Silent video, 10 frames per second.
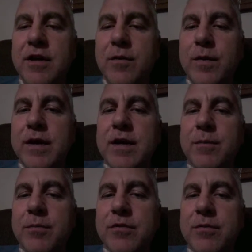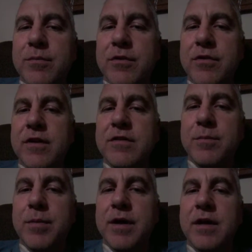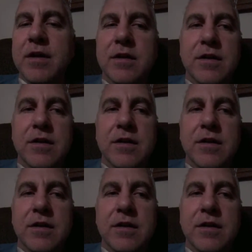you wake up with some crazy pain.